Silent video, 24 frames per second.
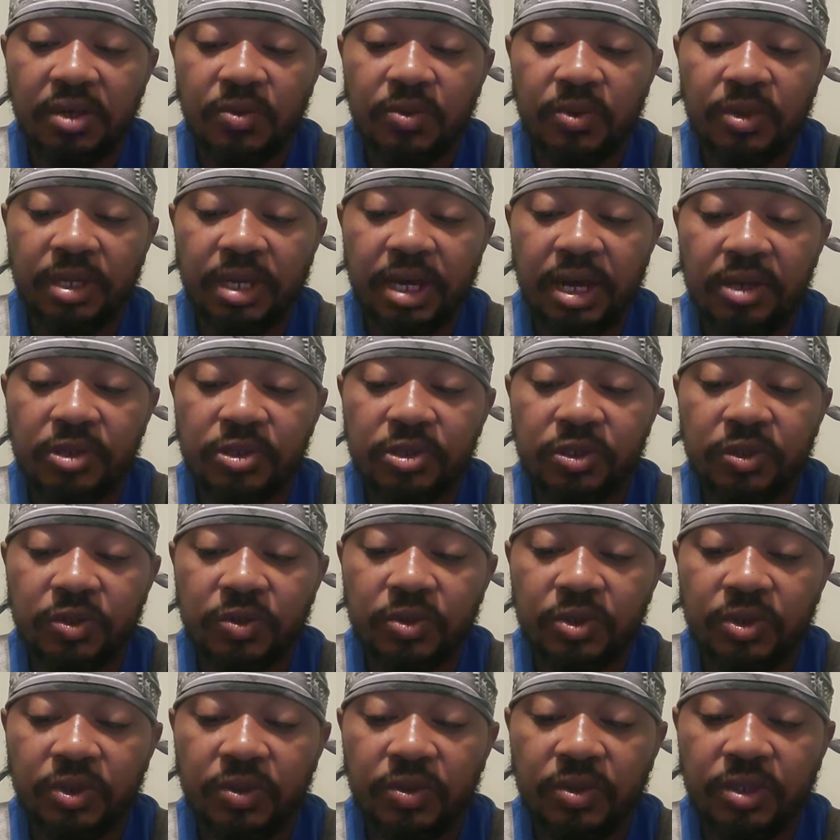we also
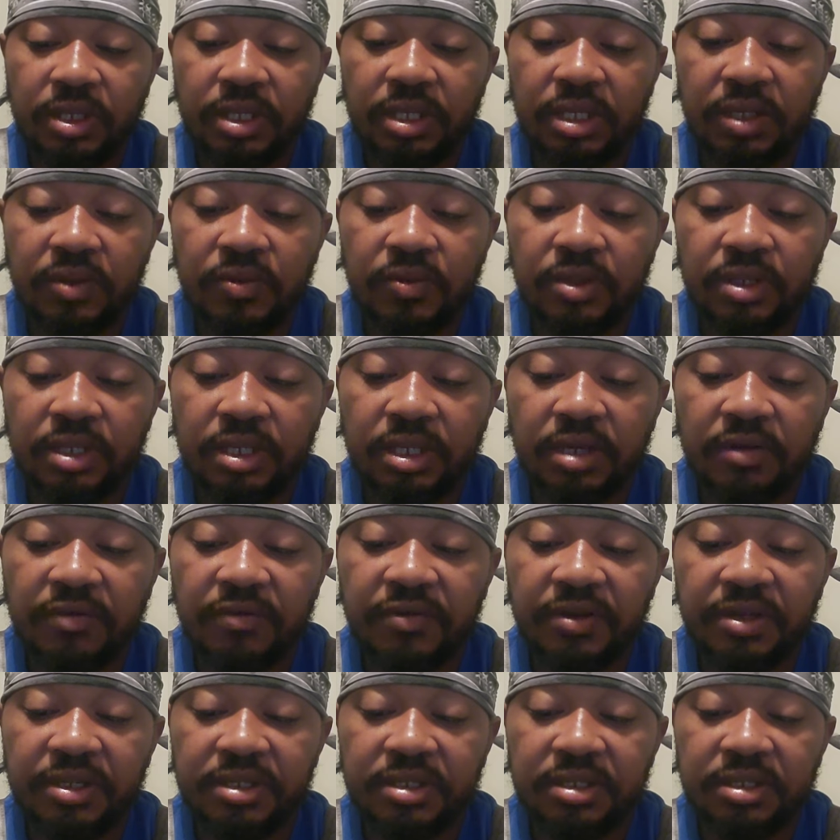know that he will
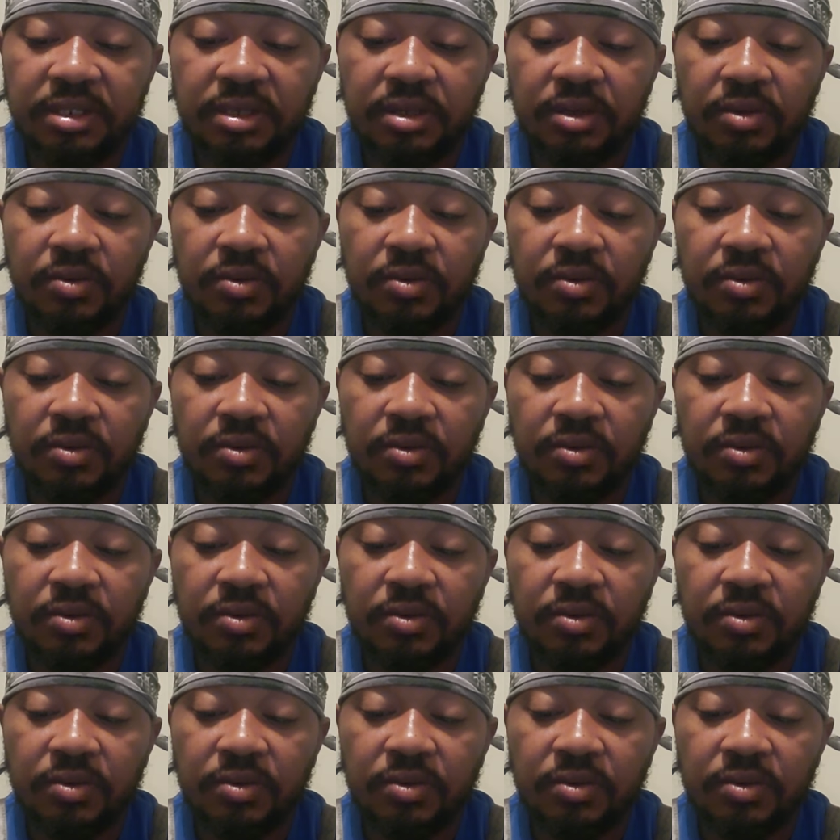give us